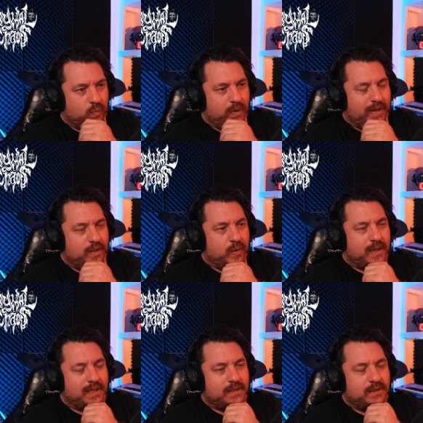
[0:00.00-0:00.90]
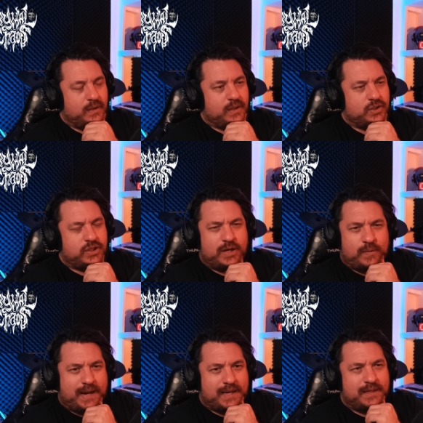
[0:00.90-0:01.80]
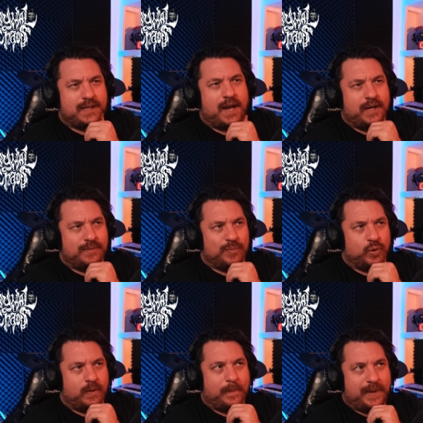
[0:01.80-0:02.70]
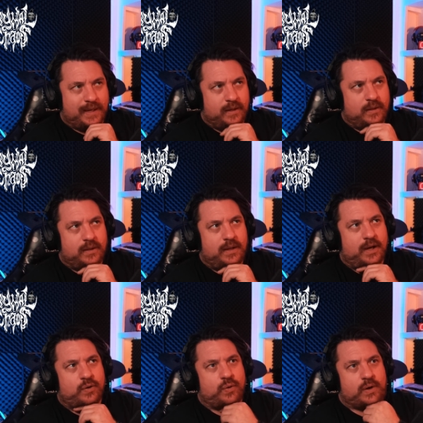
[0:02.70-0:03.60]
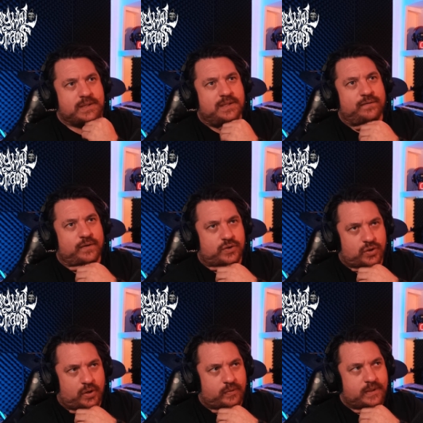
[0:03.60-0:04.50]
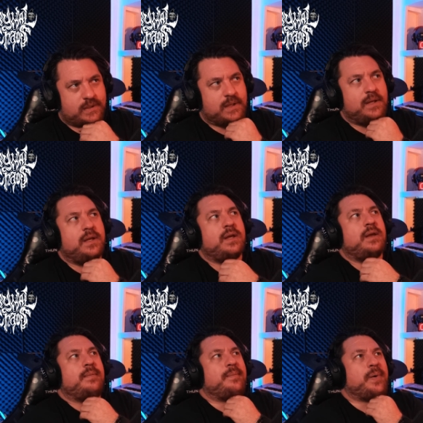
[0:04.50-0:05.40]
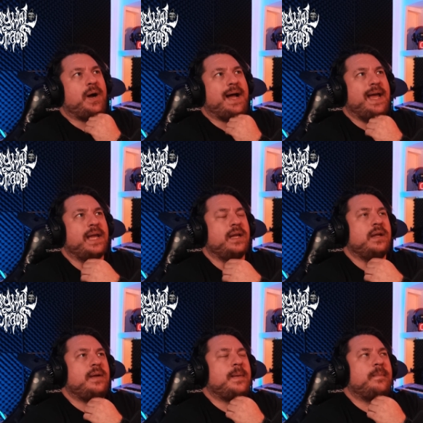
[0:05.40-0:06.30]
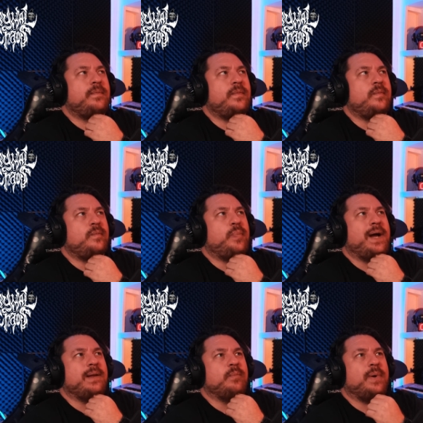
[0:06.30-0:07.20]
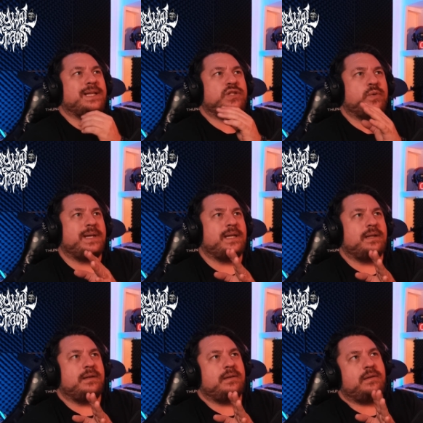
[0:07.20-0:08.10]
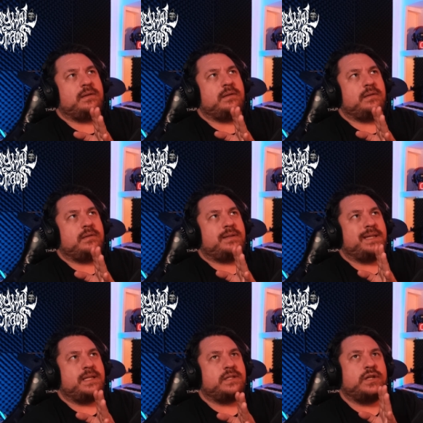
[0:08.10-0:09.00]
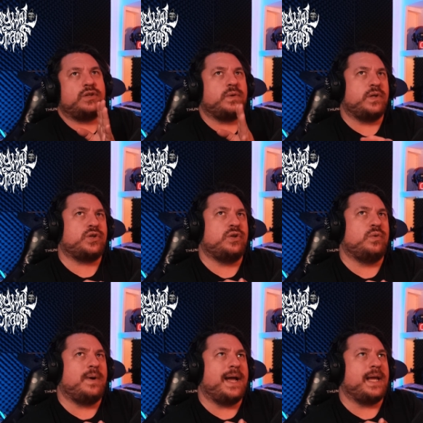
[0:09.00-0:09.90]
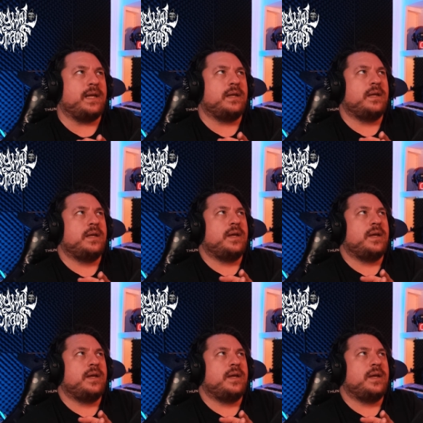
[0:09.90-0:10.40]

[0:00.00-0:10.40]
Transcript: where you can you can generate and garner more appeal across different genres by by by doing things in a traditional way